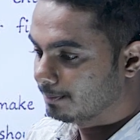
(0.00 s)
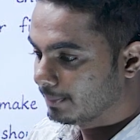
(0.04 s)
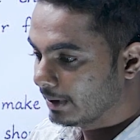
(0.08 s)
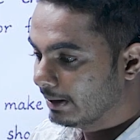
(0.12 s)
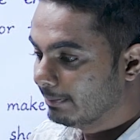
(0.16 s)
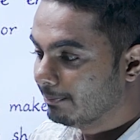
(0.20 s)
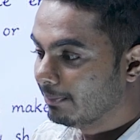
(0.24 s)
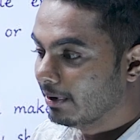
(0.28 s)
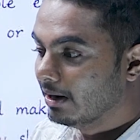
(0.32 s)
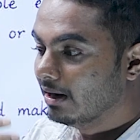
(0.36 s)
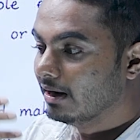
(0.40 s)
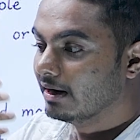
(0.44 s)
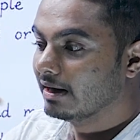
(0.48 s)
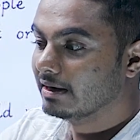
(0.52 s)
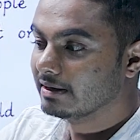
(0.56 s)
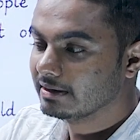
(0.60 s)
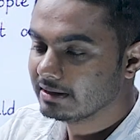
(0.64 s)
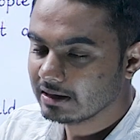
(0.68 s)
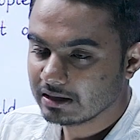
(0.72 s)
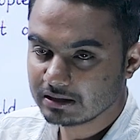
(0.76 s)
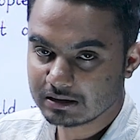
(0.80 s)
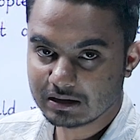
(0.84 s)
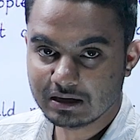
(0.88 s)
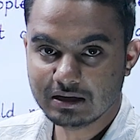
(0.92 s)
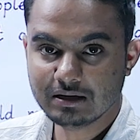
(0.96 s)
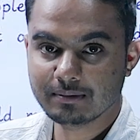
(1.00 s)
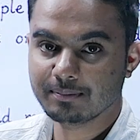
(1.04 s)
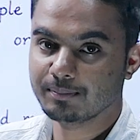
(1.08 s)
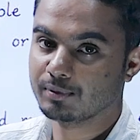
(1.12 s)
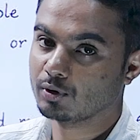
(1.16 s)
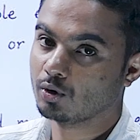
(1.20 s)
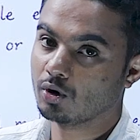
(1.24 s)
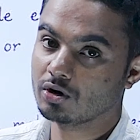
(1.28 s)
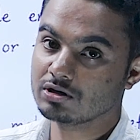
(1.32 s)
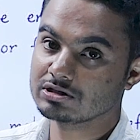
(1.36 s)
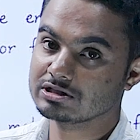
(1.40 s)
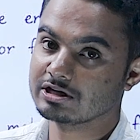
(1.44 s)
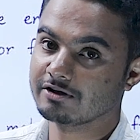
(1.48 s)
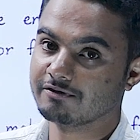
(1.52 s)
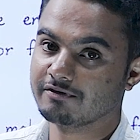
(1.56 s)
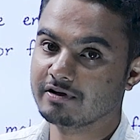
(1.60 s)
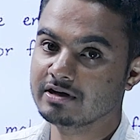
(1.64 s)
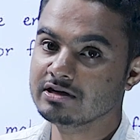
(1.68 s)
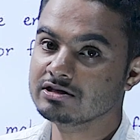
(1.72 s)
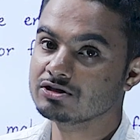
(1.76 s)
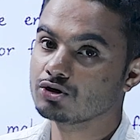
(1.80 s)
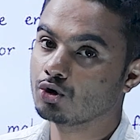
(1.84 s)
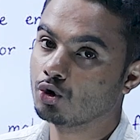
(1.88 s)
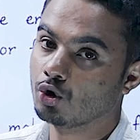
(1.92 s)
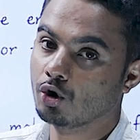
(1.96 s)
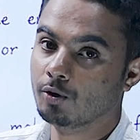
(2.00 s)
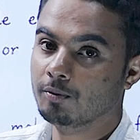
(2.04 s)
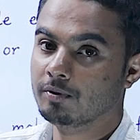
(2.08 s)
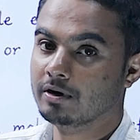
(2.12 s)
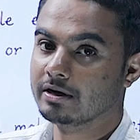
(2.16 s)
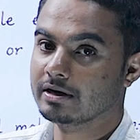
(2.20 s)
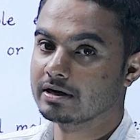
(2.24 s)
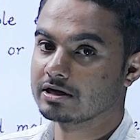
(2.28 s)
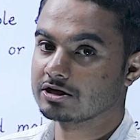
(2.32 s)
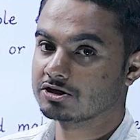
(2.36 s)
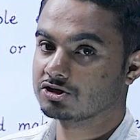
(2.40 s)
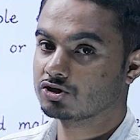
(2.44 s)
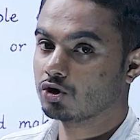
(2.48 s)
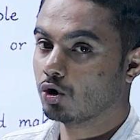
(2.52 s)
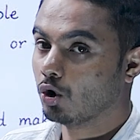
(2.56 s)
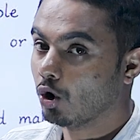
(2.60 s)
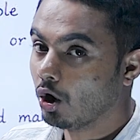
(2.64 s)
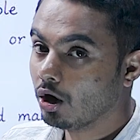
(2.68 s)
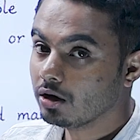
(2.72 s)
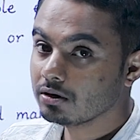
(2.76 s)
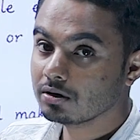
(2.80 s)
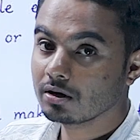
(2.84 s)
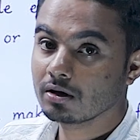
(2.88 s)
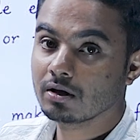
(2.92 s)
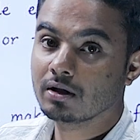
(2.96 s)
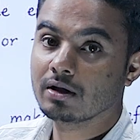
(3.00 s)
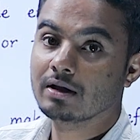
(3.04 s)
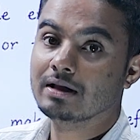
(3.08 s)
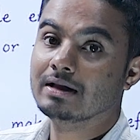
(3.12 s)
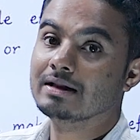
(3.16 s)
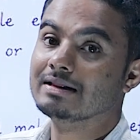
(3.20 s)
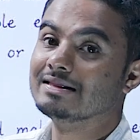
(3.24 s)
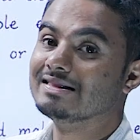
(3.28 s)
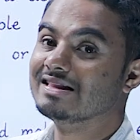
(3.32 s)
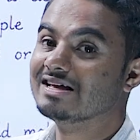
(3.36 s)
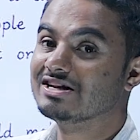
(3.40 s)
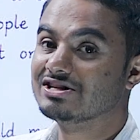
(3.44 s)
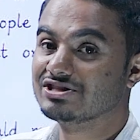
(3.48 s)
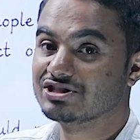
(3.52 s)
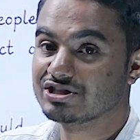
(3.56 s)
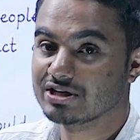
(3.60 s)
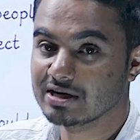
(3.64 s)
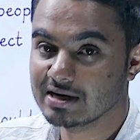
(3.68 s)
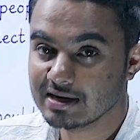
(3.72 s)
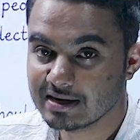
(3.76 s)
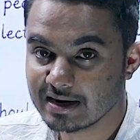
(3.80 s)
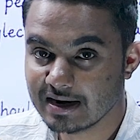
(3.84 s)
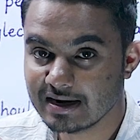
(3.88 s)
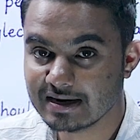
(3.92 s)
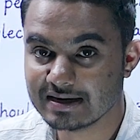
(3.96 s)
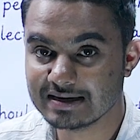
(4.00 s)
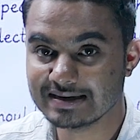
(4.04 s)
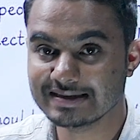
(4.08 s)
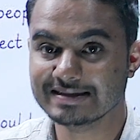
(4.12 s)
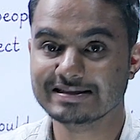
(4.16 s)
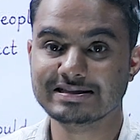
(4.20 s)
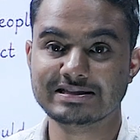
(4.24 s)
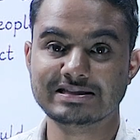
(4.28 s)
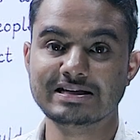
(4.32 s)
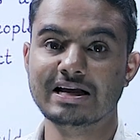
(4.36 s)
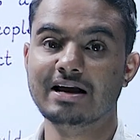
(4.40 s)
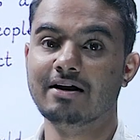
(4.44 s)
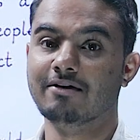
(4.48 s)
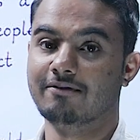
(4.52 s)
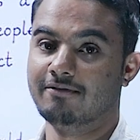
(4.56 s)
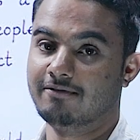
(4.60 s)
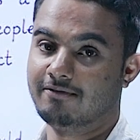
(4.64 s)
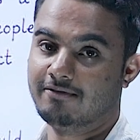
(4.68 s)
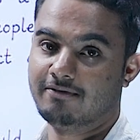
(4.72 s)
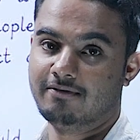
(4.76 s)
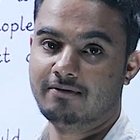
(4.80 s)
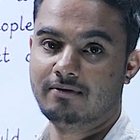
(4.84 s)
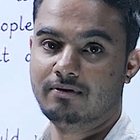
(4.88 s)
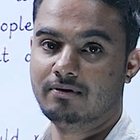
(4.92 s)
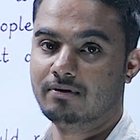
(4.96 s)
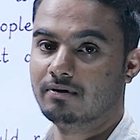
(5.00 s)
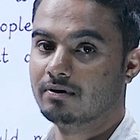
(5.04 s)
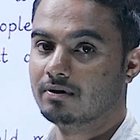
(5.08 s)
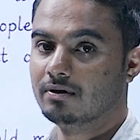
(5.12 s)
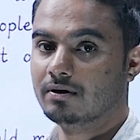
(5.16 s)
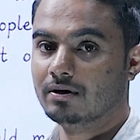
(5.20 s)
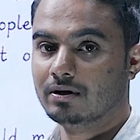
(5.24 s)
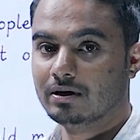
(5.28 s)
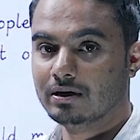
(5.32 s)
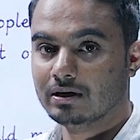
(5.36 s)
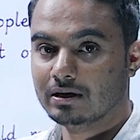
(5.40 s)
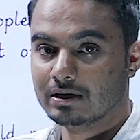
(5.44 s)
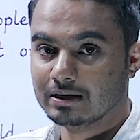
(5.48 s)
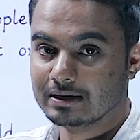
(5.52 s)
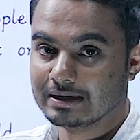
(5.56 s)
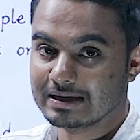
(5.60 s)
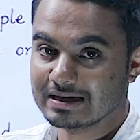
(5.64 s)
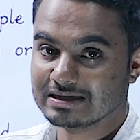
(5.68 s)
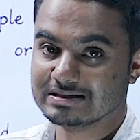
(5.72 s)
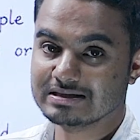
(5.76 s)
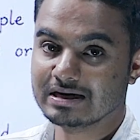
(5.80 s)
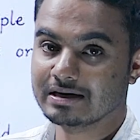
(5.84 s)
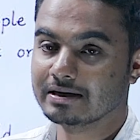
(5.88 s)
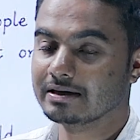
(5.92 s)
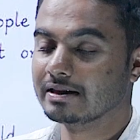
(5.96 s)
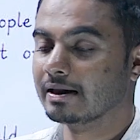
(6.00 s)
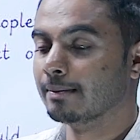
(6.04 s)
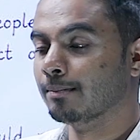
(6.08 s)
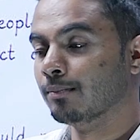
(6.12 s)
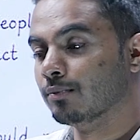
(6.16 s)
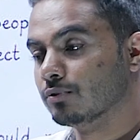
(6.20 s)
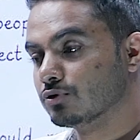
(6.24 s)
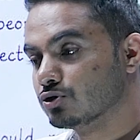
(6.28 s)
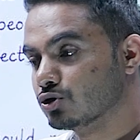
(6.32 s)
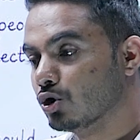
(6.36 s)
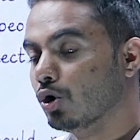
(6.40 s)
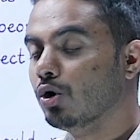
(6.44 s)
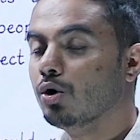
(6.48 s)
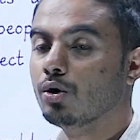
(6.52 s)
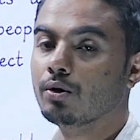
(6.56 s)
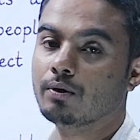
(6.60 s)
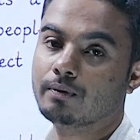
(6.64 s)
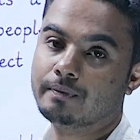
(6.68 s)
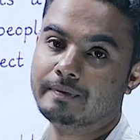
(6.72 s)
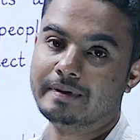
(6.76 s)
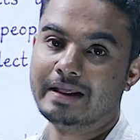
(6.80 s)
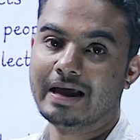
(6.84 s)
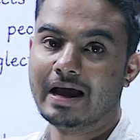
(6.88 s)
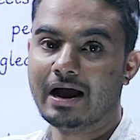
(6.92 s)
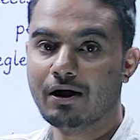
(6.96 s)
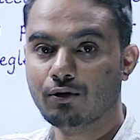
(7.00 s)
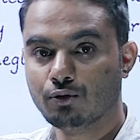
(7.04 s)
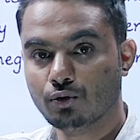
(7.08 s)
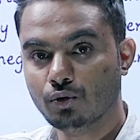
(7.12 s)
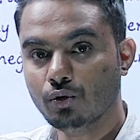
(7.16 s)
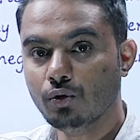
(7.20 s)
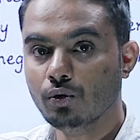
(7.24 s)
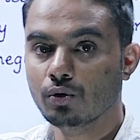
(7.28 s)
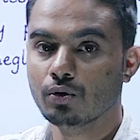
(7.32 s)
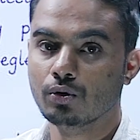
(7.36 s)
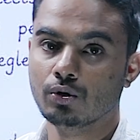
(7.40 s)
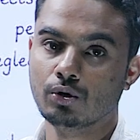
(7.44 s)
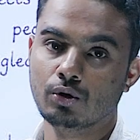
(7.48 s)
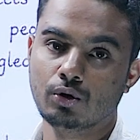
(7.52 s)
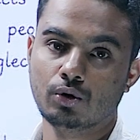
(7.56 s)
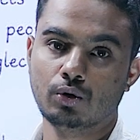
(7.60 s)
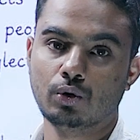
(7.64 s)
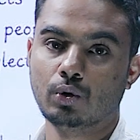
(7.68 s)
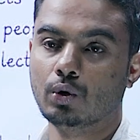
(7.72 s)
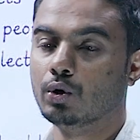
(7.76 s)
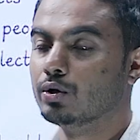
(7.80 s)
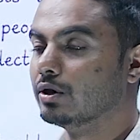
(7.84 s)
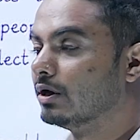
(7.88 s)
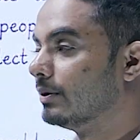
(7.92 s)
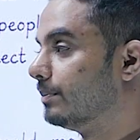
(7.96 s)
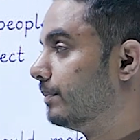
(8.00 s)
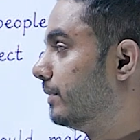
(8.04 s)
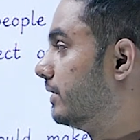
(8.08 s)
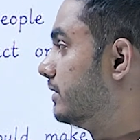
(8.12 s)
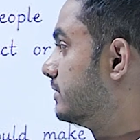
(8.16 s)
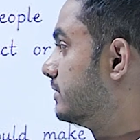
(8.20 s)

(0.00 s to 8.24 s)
People enter that because they face homelessness or their children itself desert them. So they have to go that